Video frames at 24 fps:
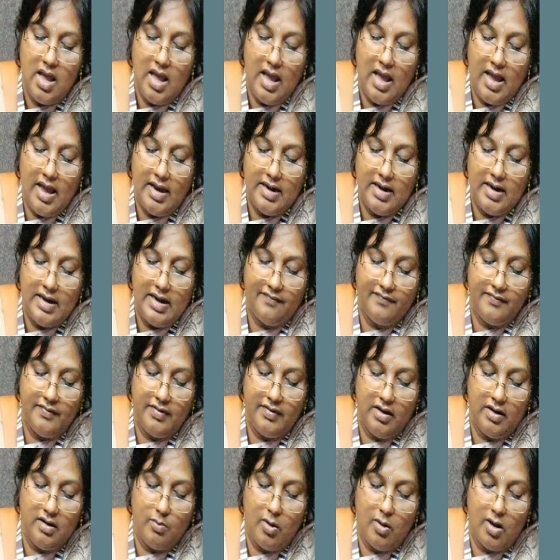and left
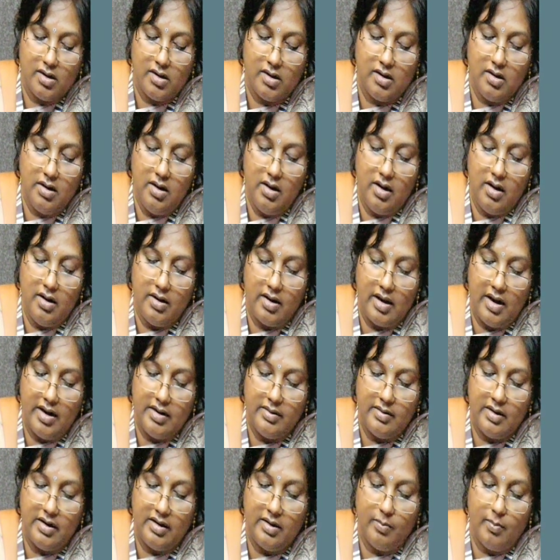hand marker and right
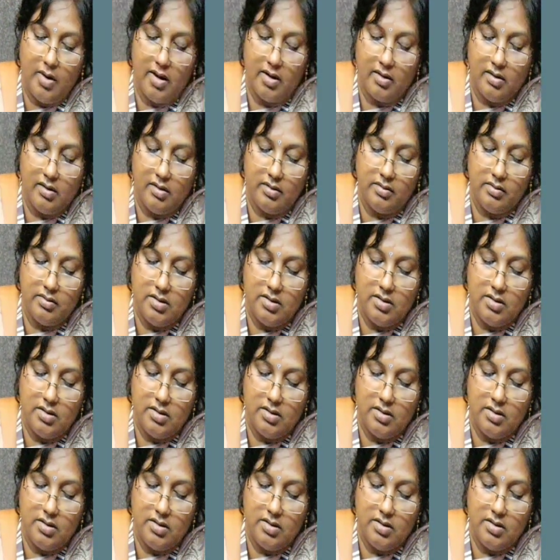hand marker.